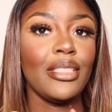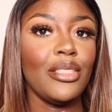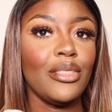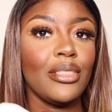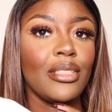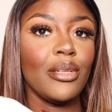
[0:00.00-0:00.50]

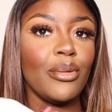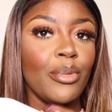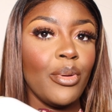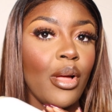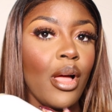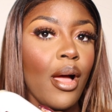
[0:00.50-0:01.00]
use the
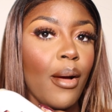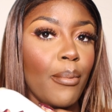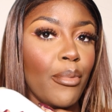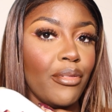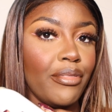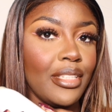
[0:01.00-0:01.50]

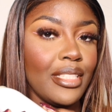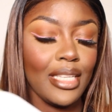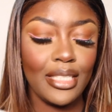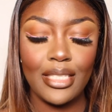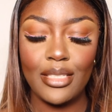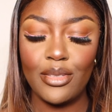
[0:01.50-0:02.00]
Morphe
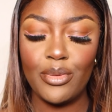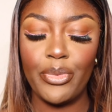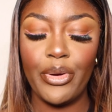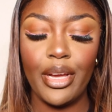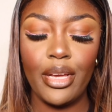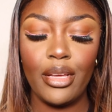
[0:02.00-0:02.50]
setting
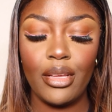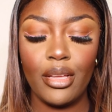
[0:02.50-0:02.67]
spray